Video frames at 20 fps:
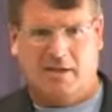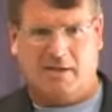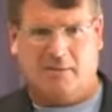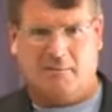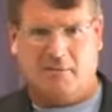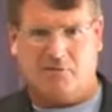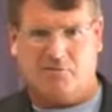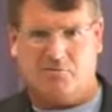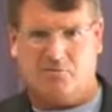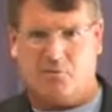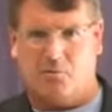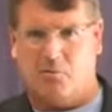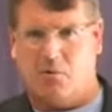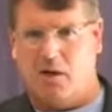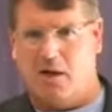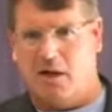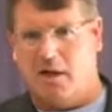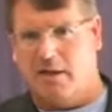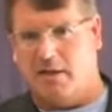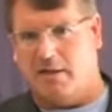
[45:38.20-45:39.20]
And I'm not sure
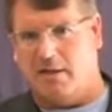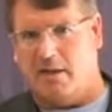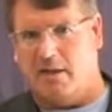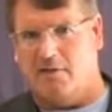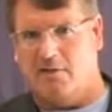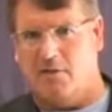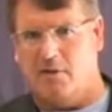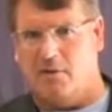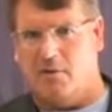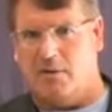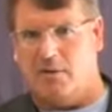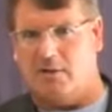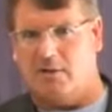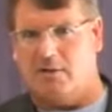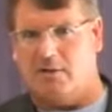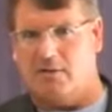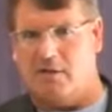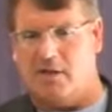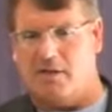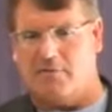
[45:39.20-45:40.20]
why. I know
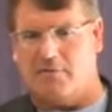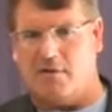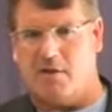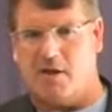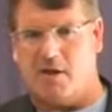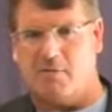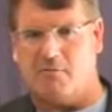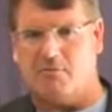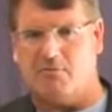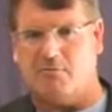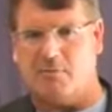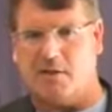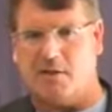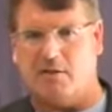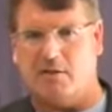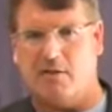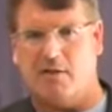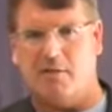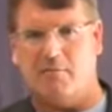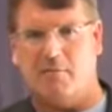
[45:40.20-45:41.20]
a lot of economists make
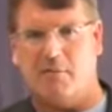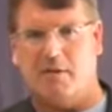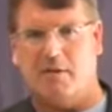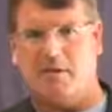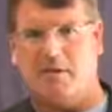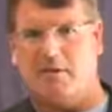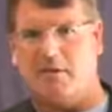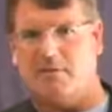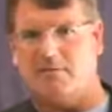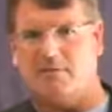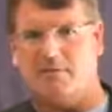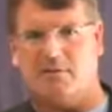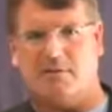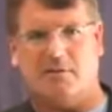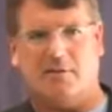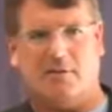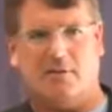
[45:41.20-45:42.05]
a lot of money as